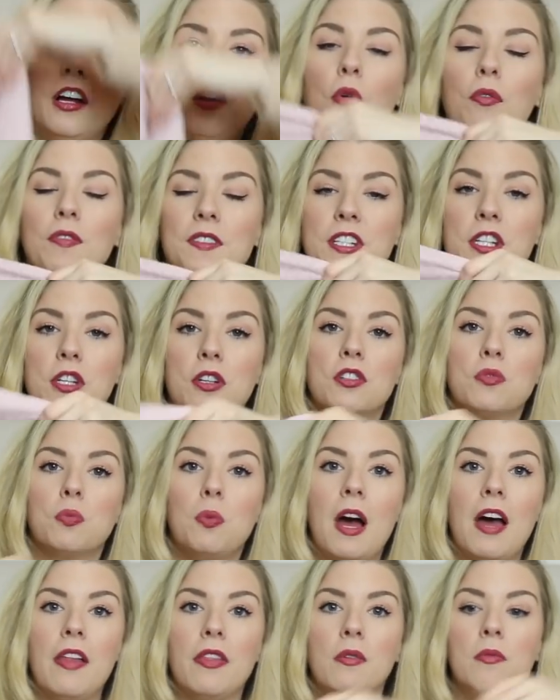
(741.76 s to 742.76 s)
Obviously you could
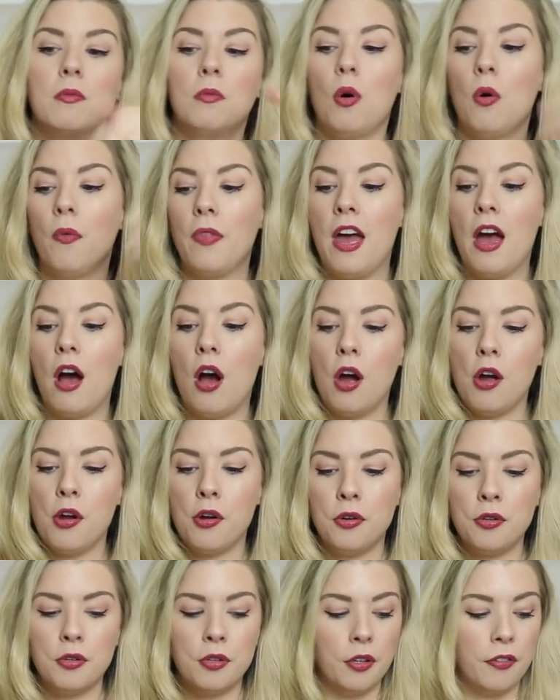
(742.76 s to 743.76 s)
wear them on their
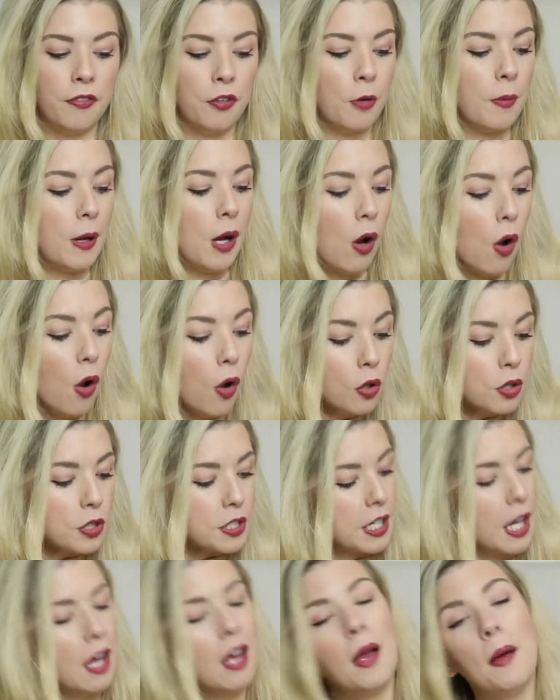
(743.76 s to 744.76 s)
own if you're a bit
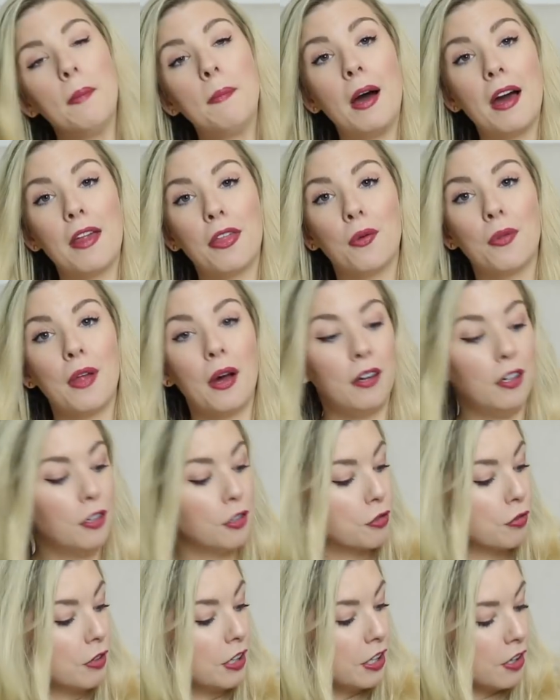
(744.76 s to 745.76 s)
hot, but I thought that
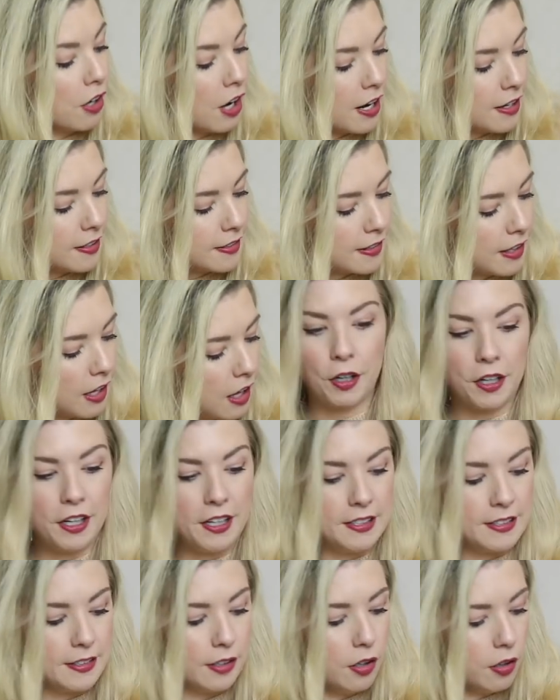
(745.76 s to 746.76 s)
looked really nice.
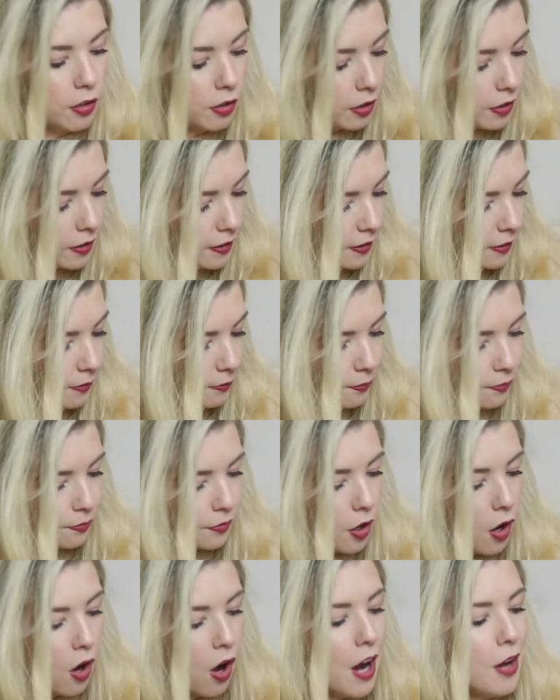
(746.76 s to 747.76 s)
Tricky socks.
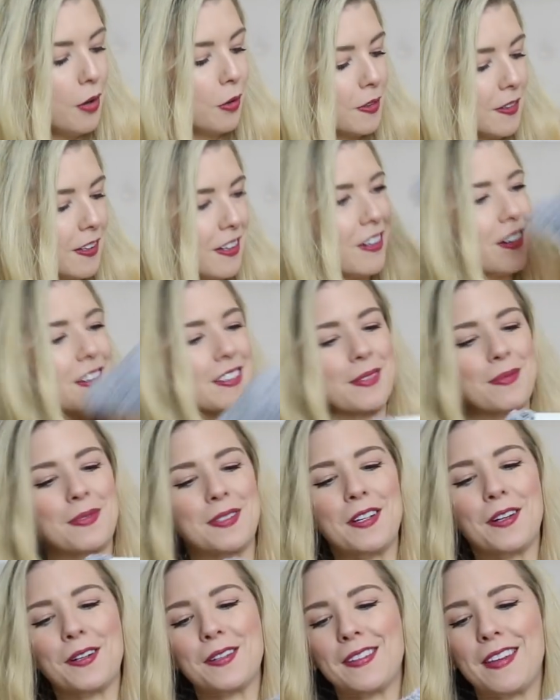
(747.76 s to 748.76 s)
I also got some
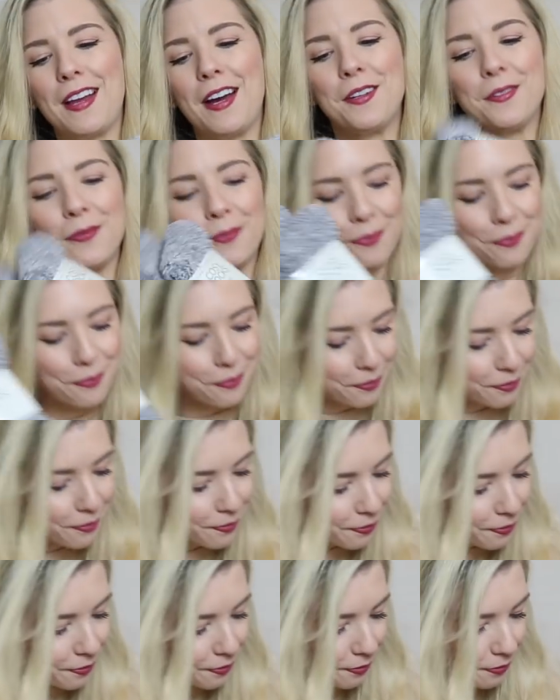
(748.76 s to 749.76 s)
socks though.
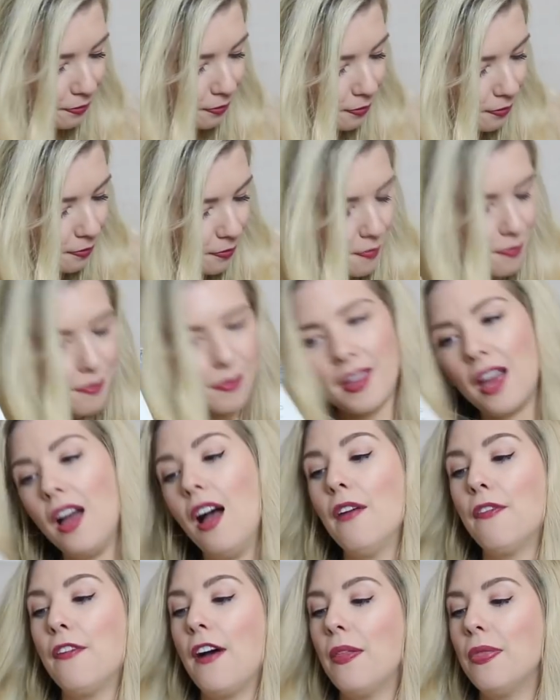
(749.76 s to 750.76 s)

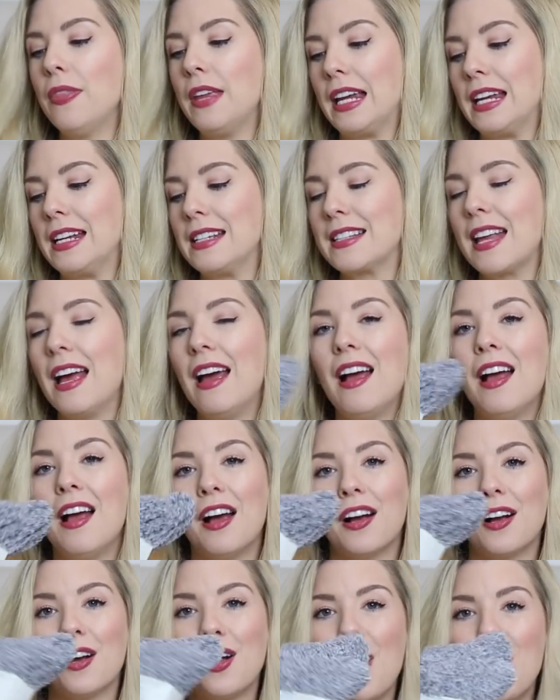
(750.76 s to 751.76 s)
I found these
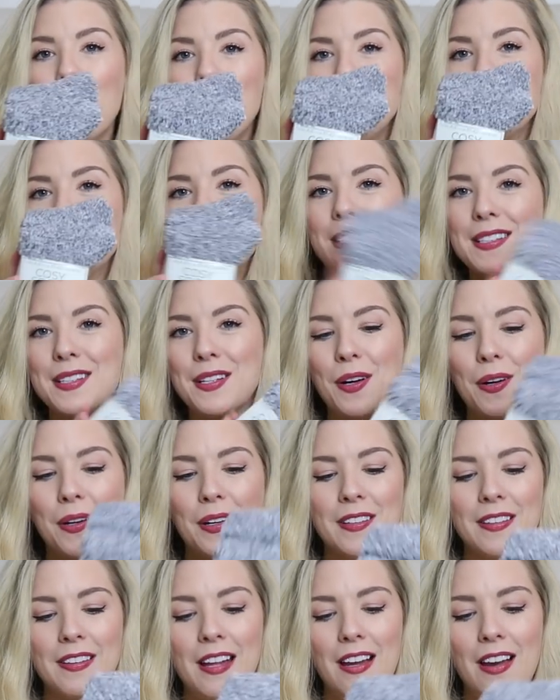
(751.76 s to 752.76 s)
cozy
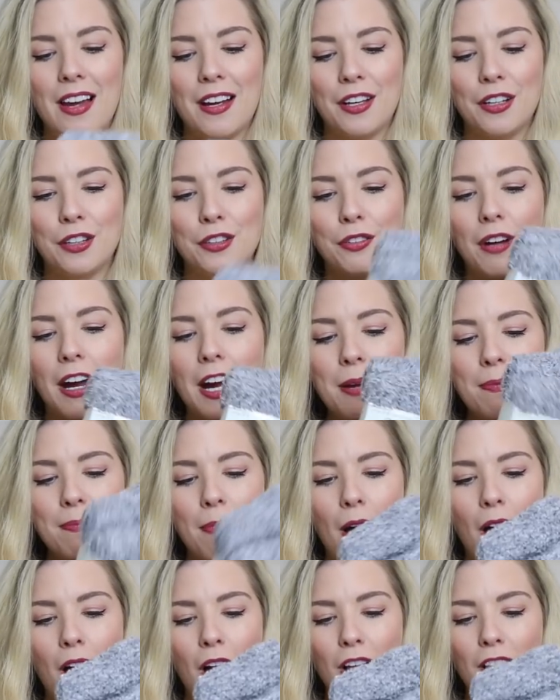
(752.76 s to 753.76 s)
socks. They're like a grey
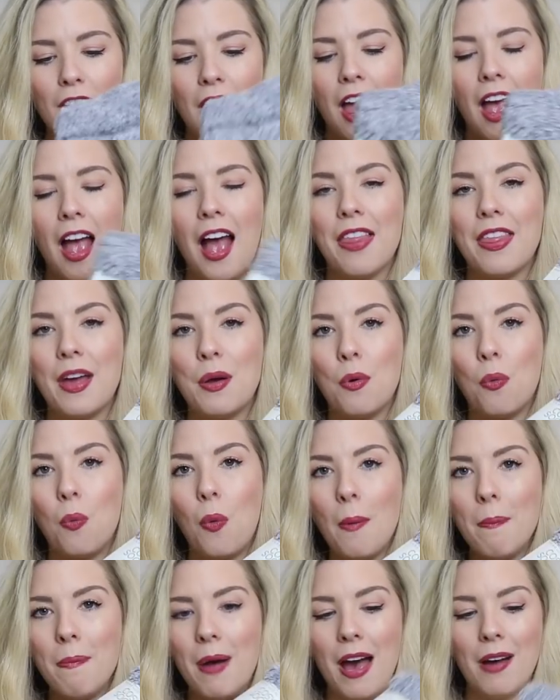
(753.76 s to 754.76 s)
marl. They were
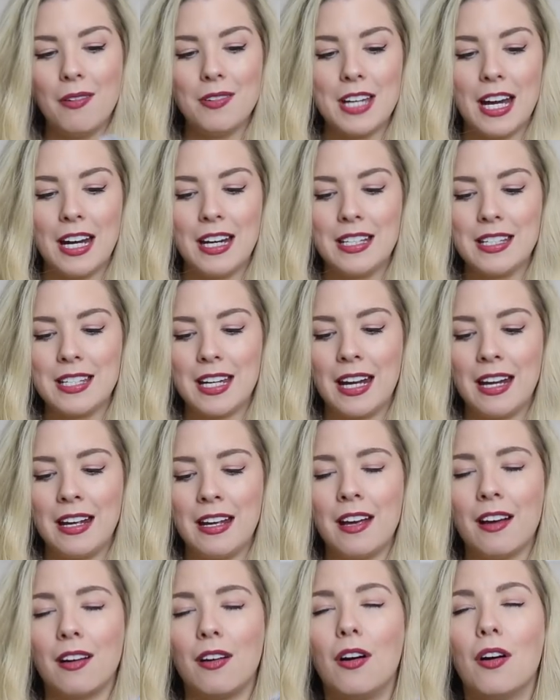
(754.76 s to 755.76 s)

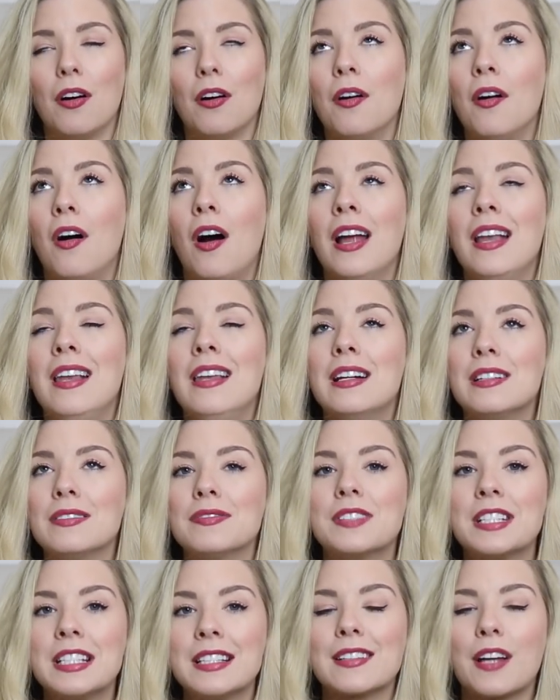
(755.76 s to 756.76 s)
£1.80. Oh, I
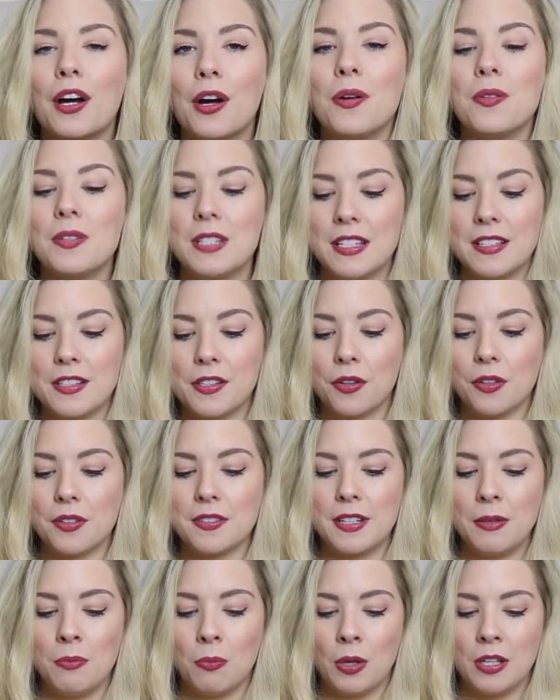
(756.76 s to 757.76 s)
love these cozy
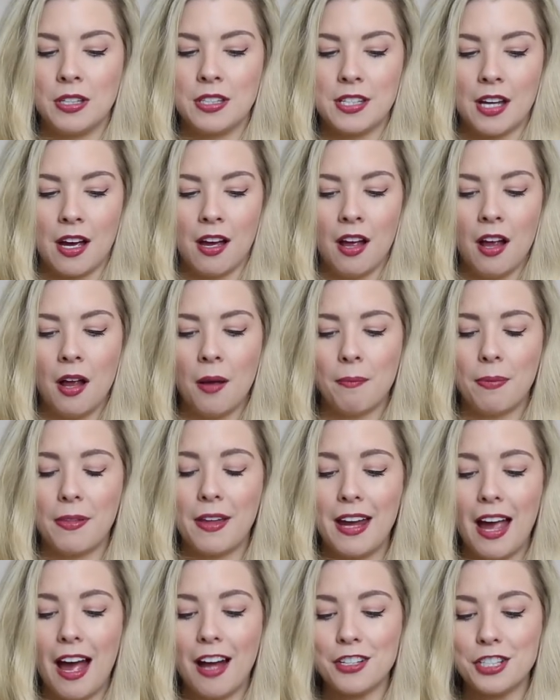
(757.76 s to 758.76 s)
socks in winter, but
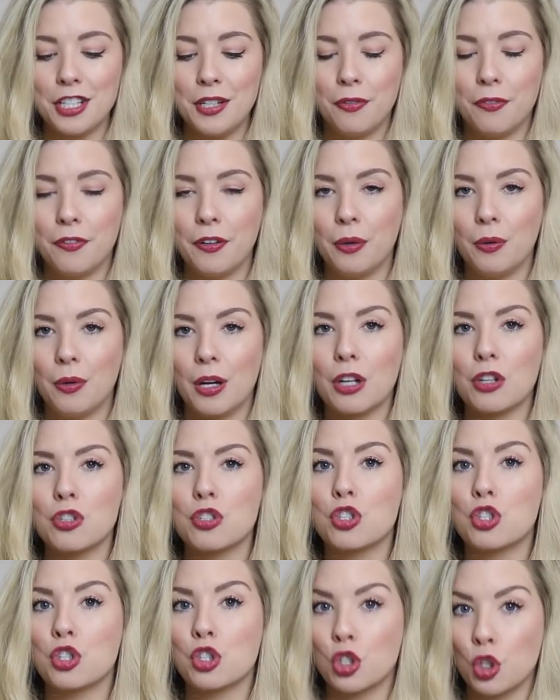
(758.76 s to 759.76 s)
they actually feel like
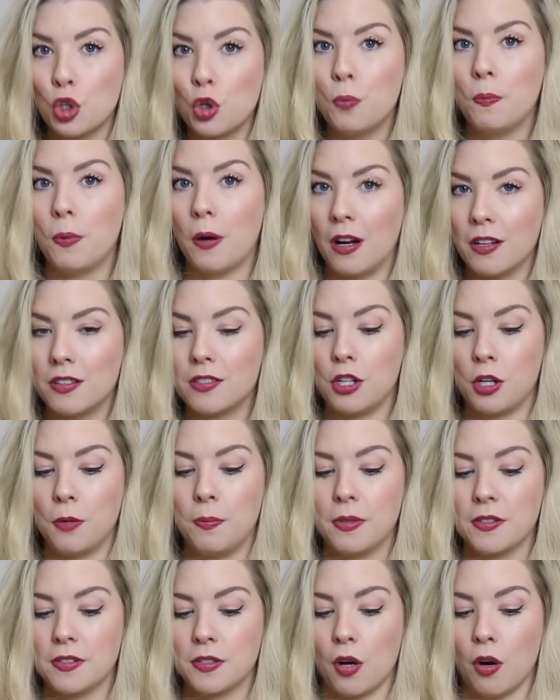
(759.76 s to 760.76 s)
super
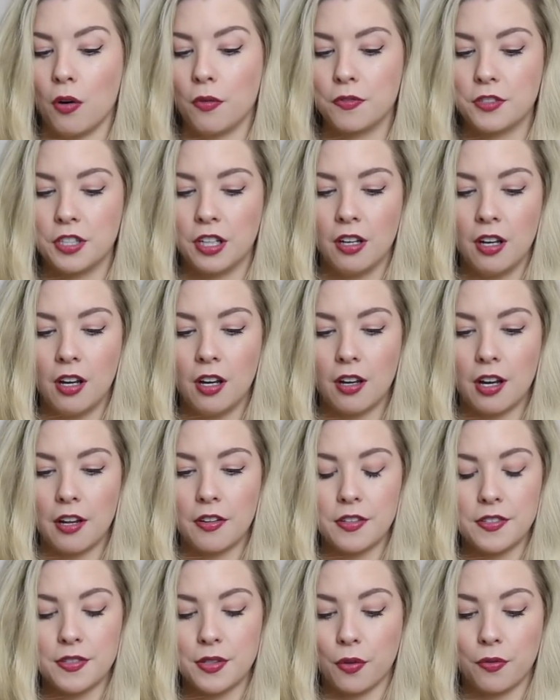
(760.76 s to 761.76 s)
duper soft, like
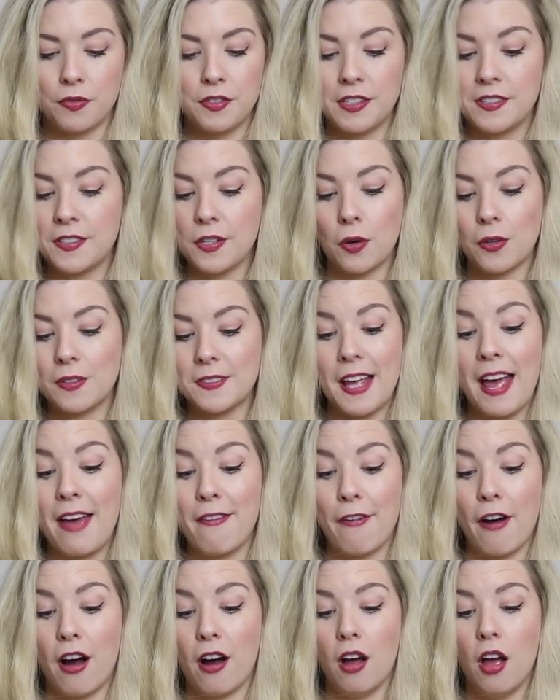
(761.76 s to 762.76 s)
the softest socks
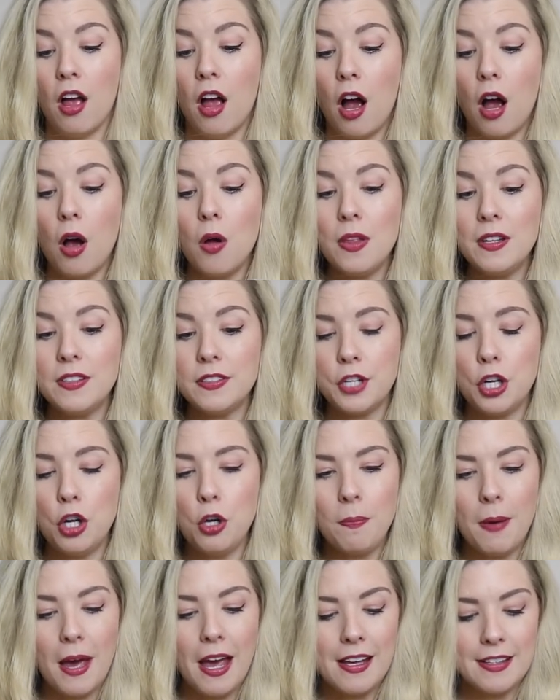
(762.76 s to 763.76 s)
ever. Oh, there's
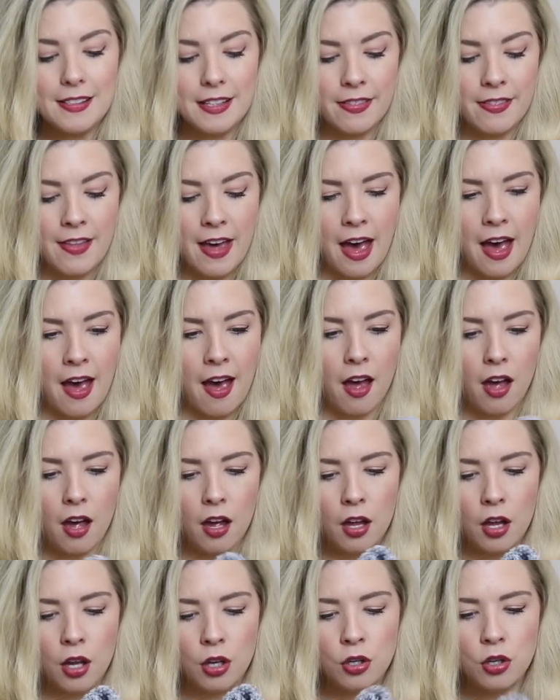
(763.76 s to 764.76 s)
two pairs in there.
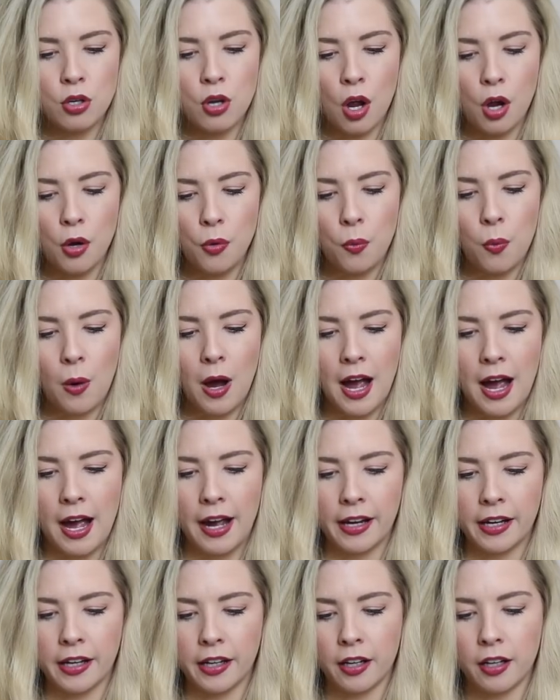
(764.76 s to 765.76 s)
No
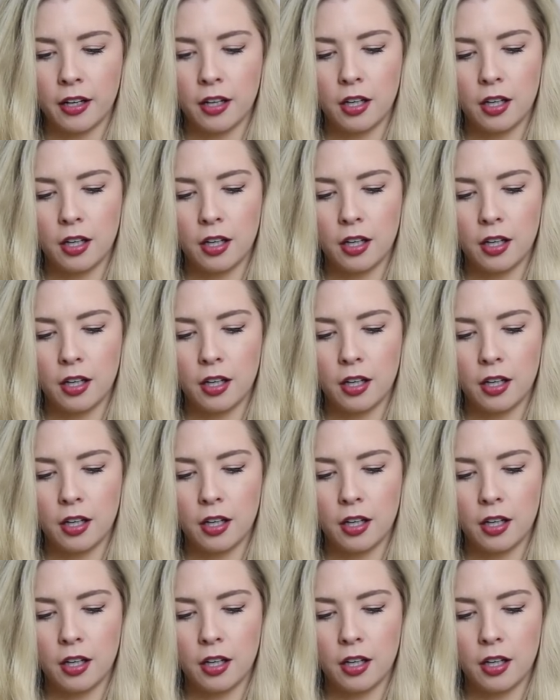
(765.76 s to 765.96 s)
way.